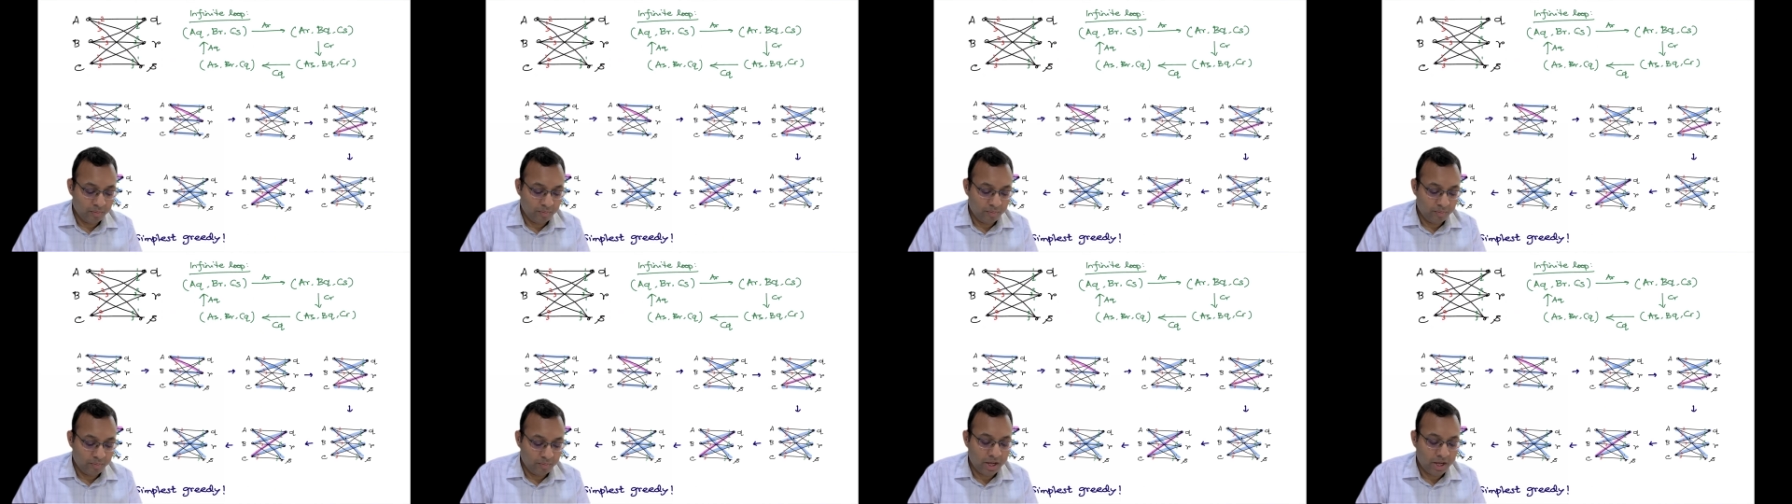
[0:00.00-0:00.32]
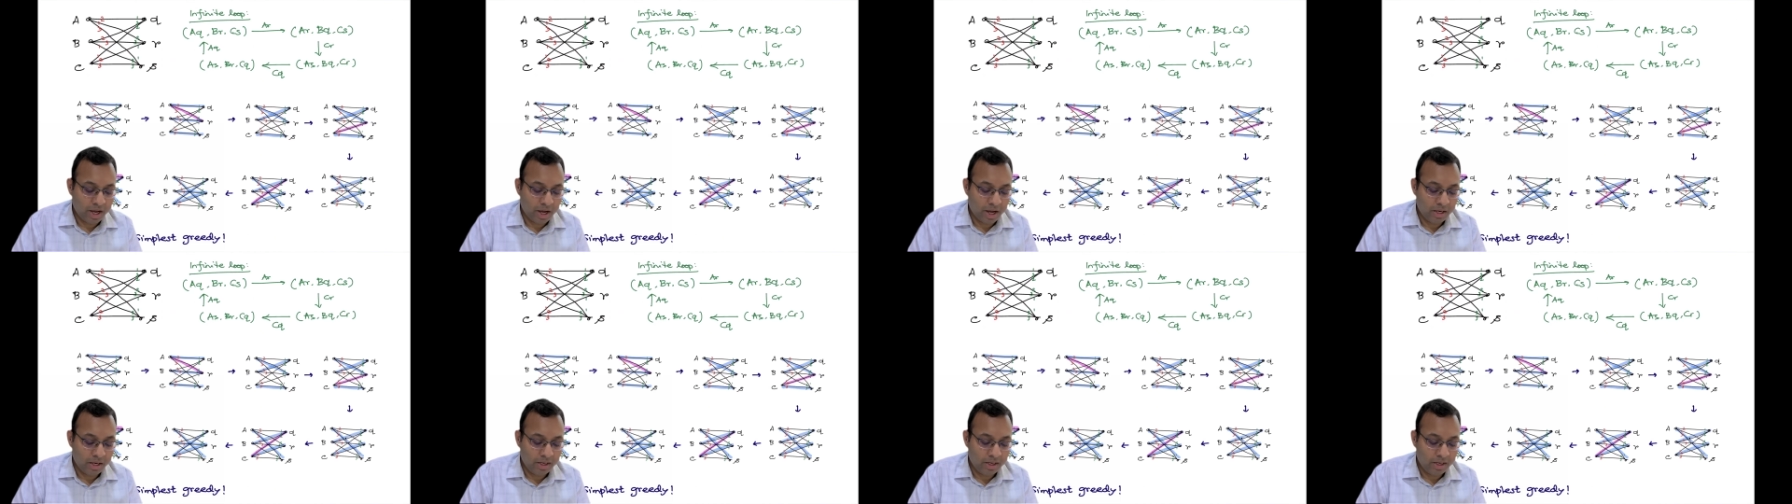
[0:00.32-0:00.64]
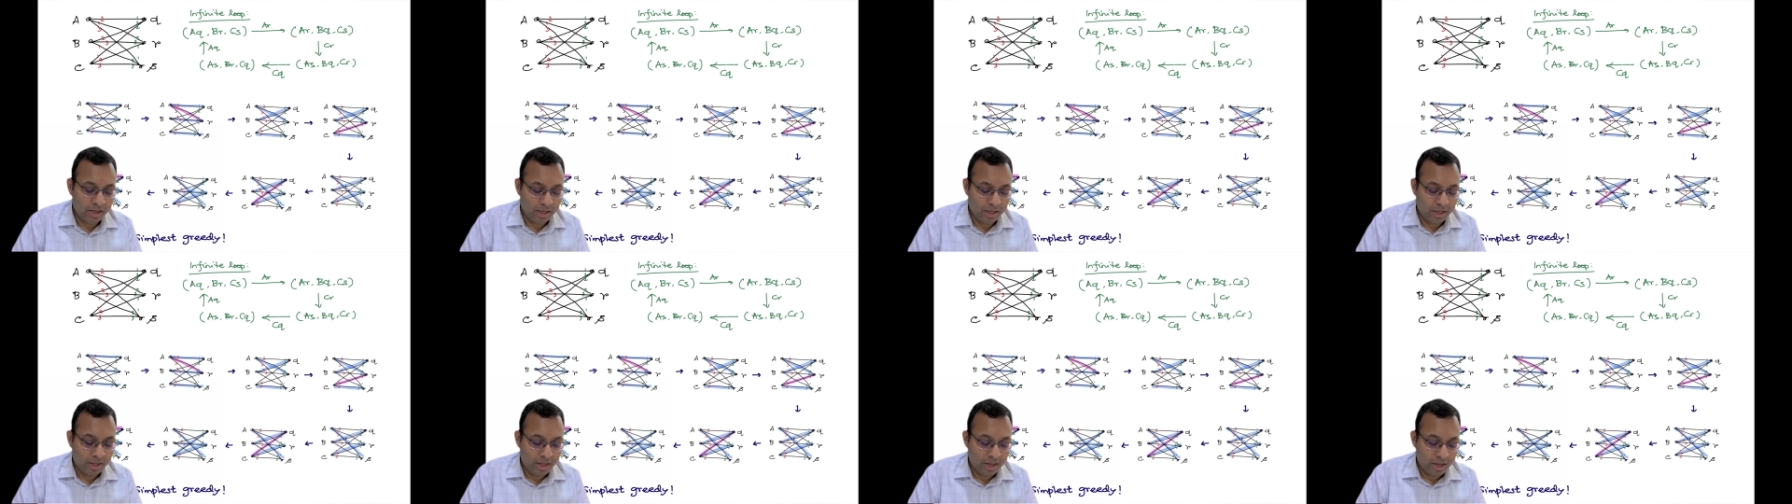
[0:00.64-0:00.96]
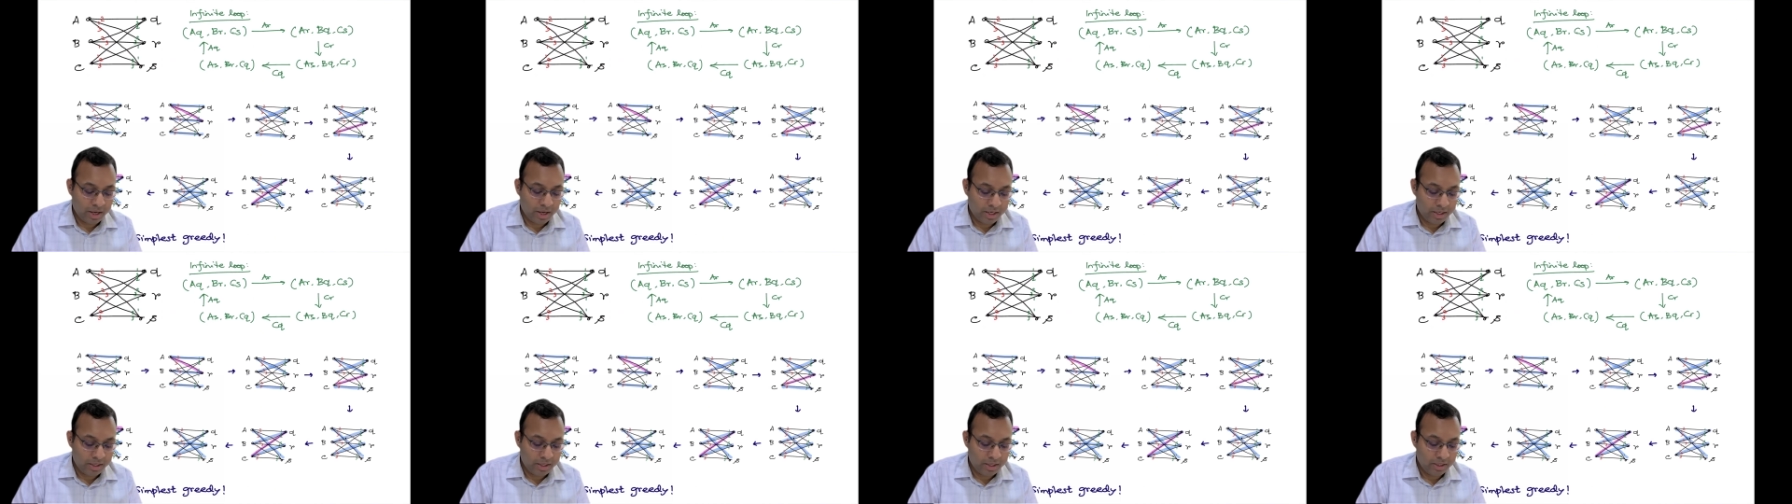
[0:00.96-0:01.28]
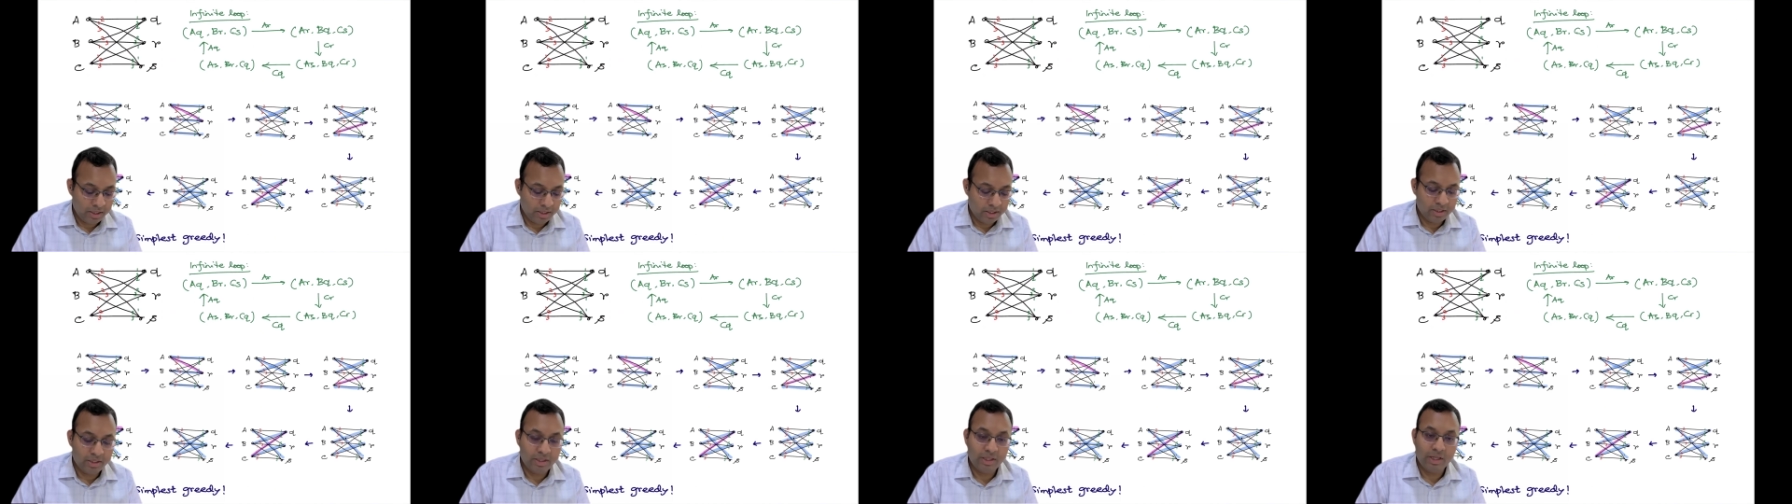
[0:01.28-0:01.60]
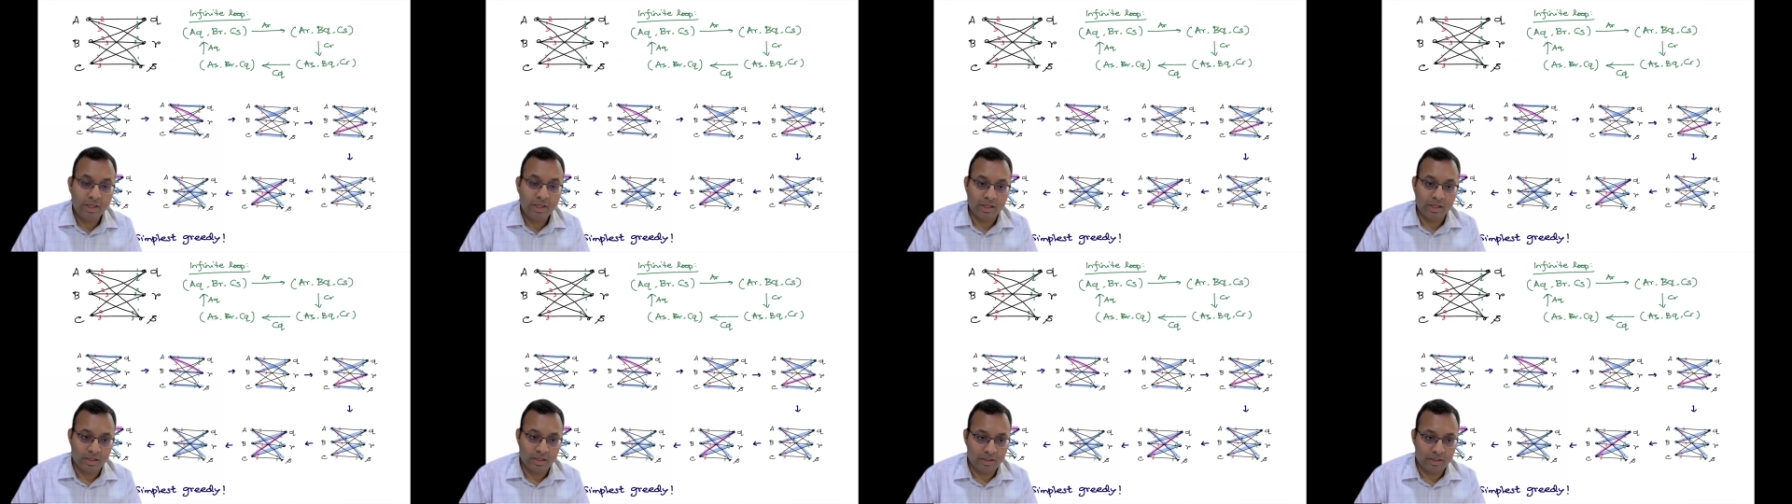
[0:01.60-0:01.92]
BR, and
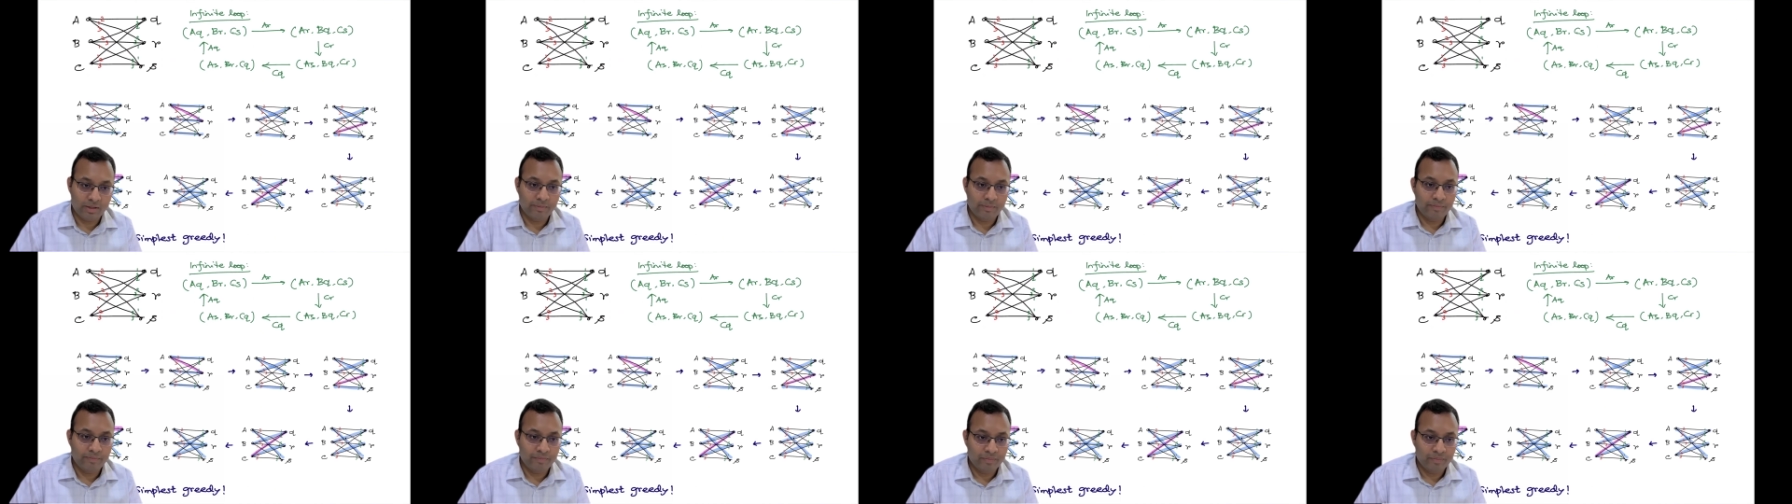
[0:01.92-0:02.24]
CS.